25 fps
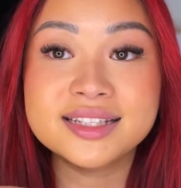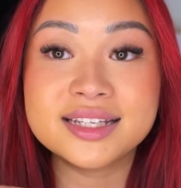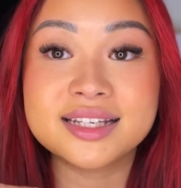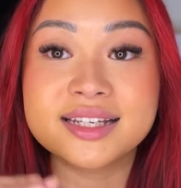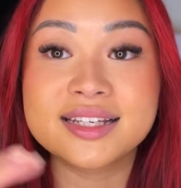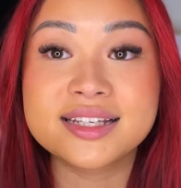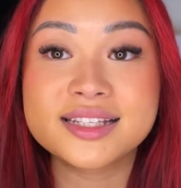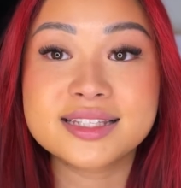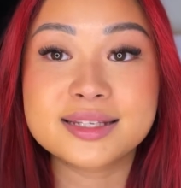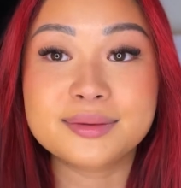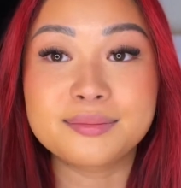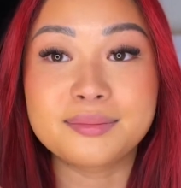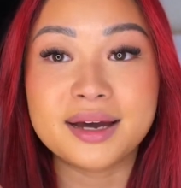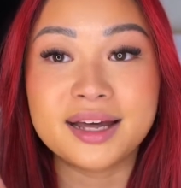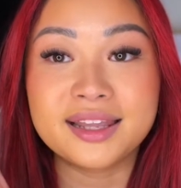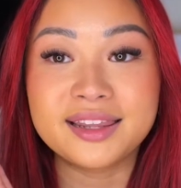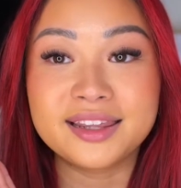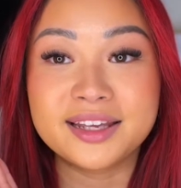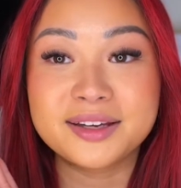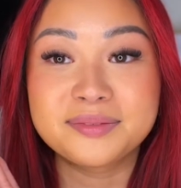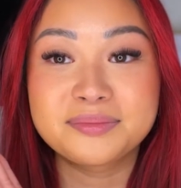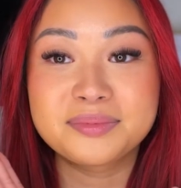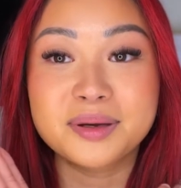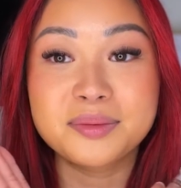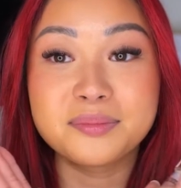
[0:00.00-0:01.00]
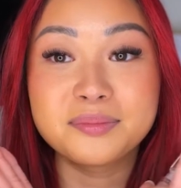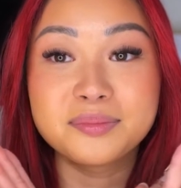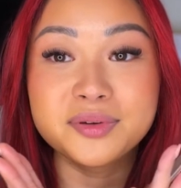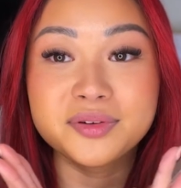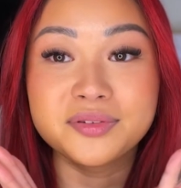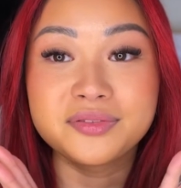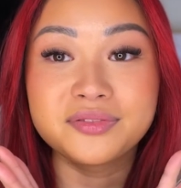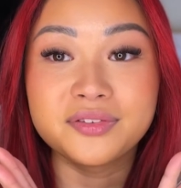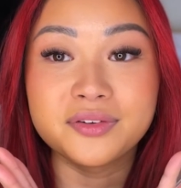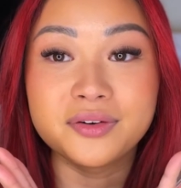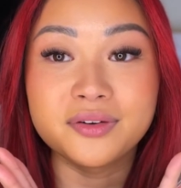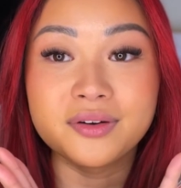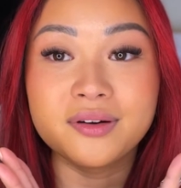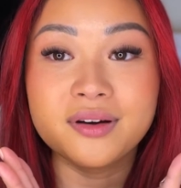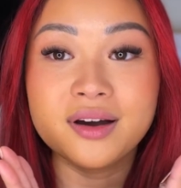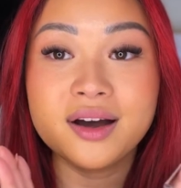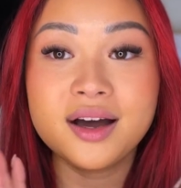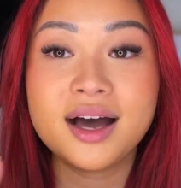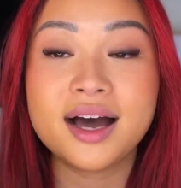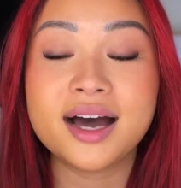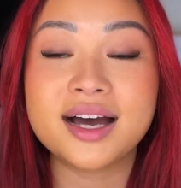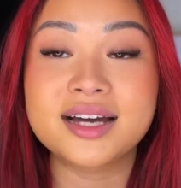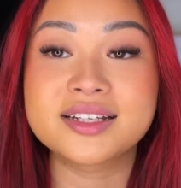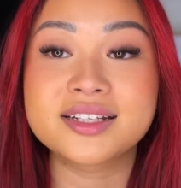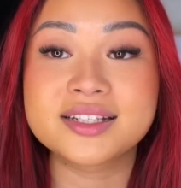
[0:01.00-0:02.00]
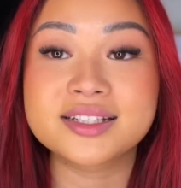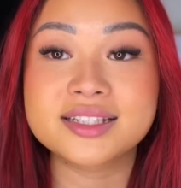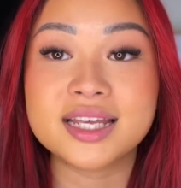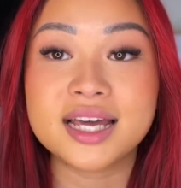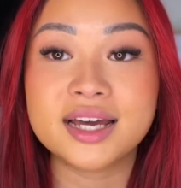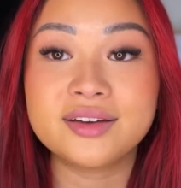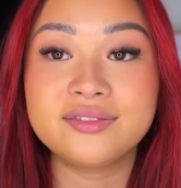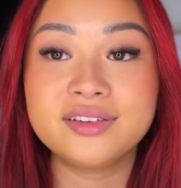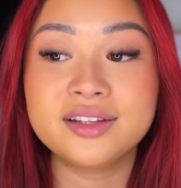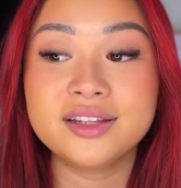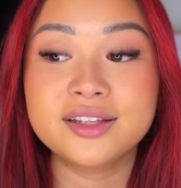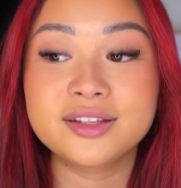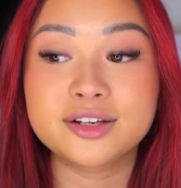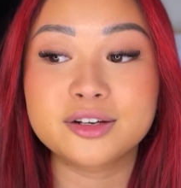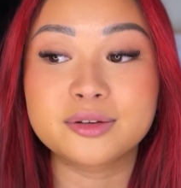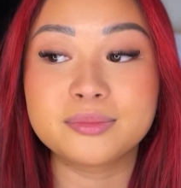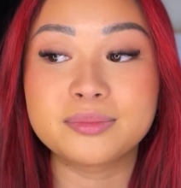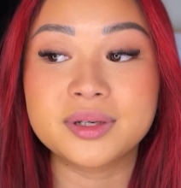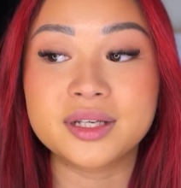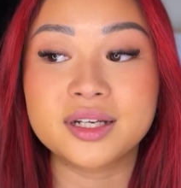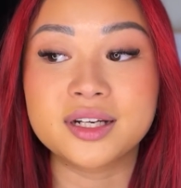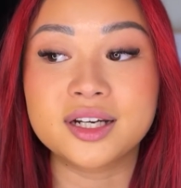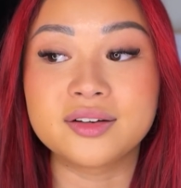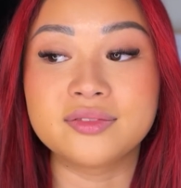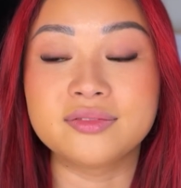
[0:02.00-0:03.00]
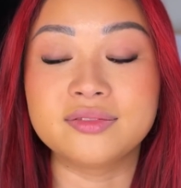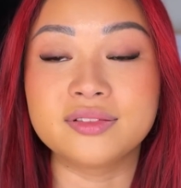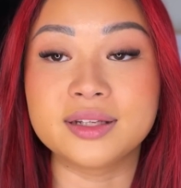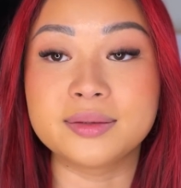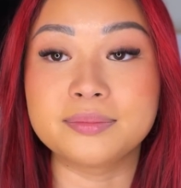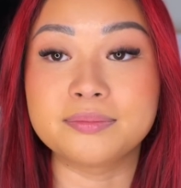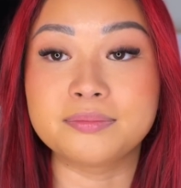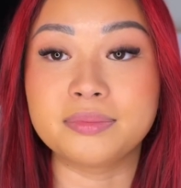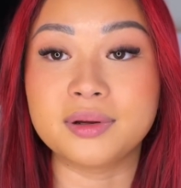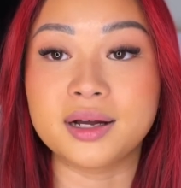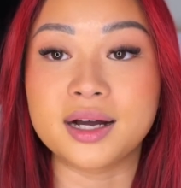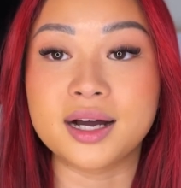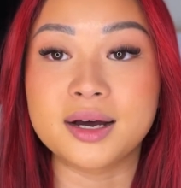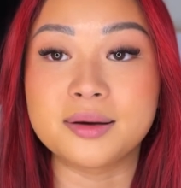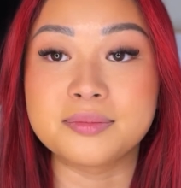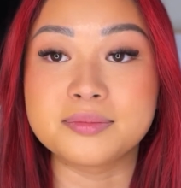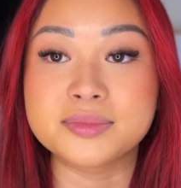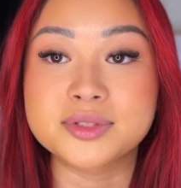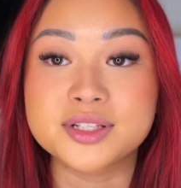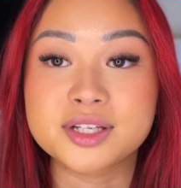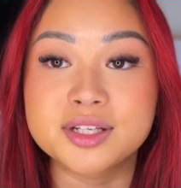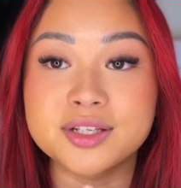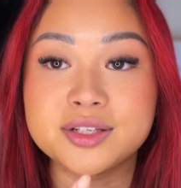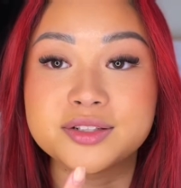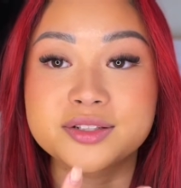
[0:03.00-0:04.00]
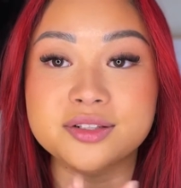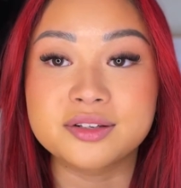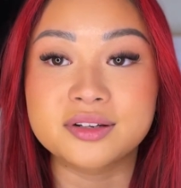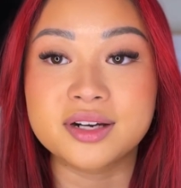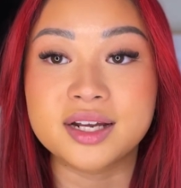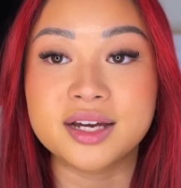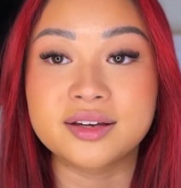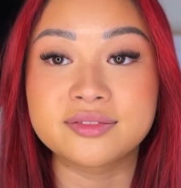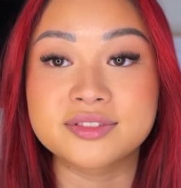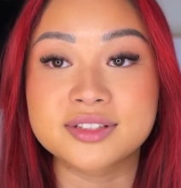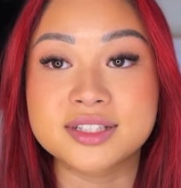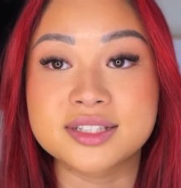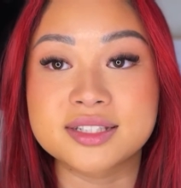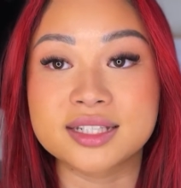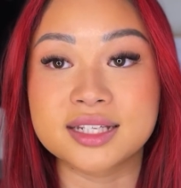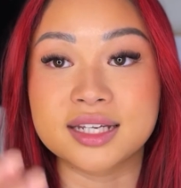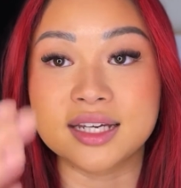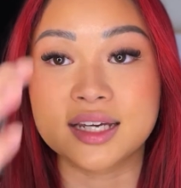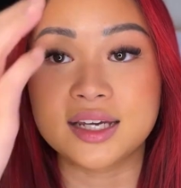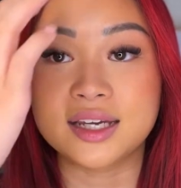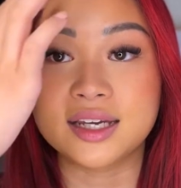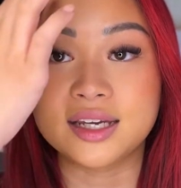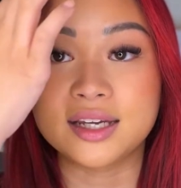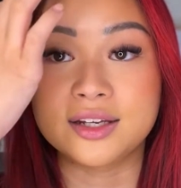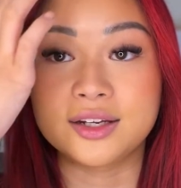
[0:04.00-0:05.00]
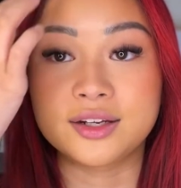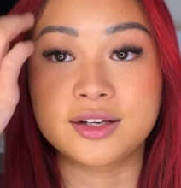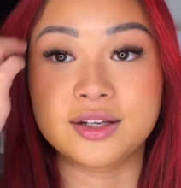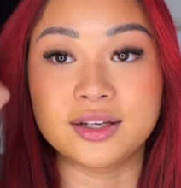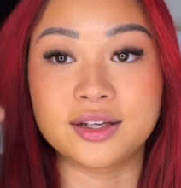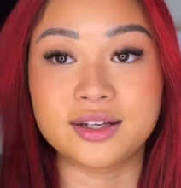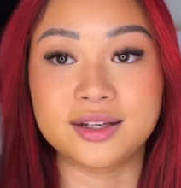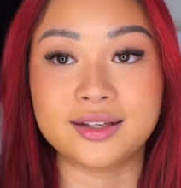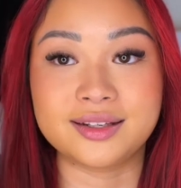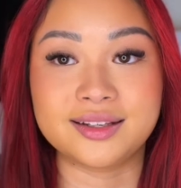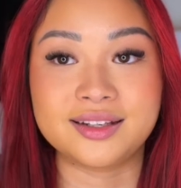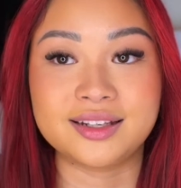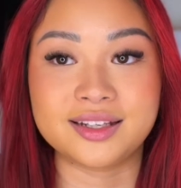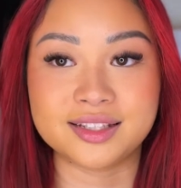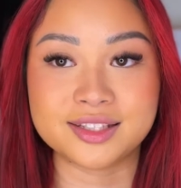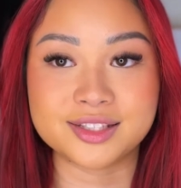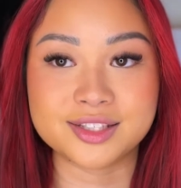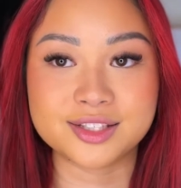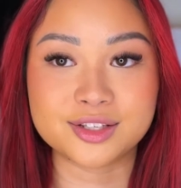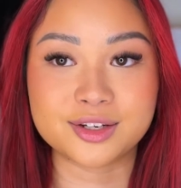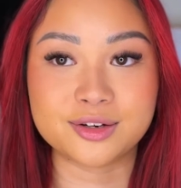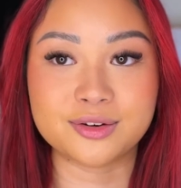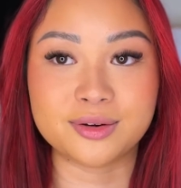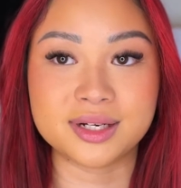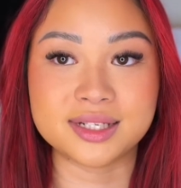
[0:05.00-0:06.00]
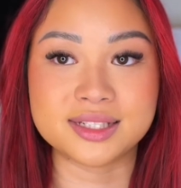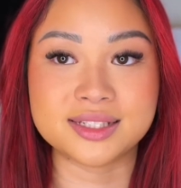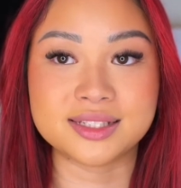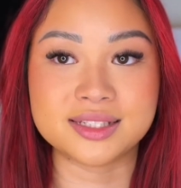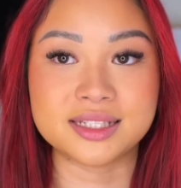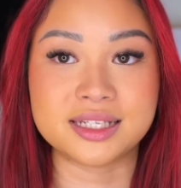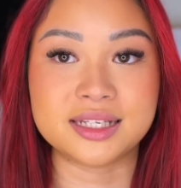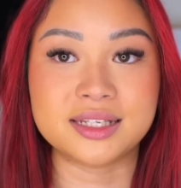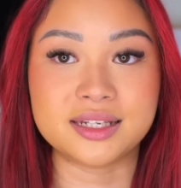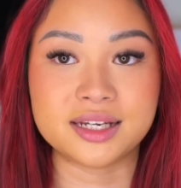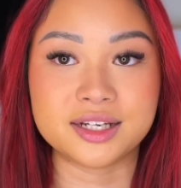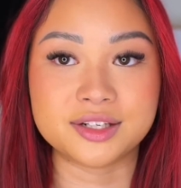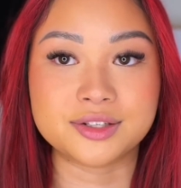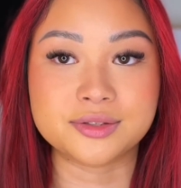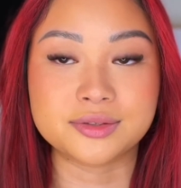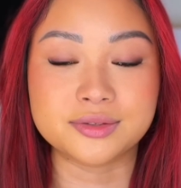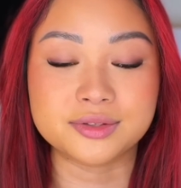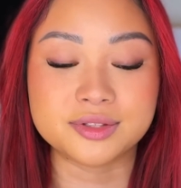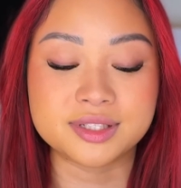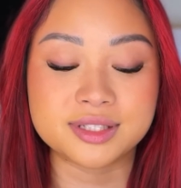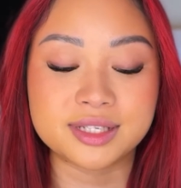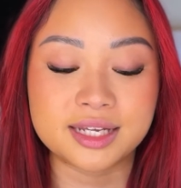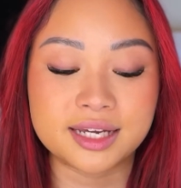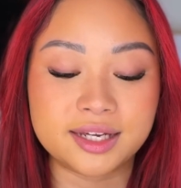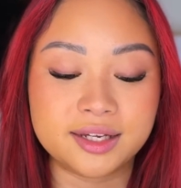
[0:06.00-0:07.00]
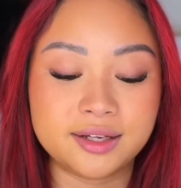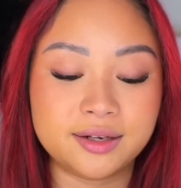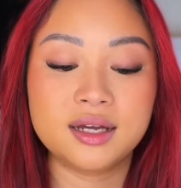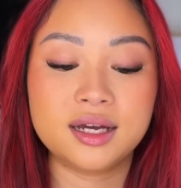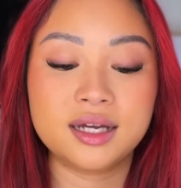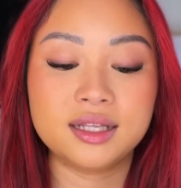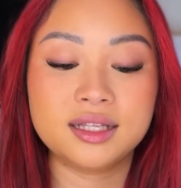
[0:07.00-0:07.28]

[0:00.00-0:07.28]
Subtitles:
is my lip before. I just have a little bit of lip balm so you don't have to see it in its crusty natural state.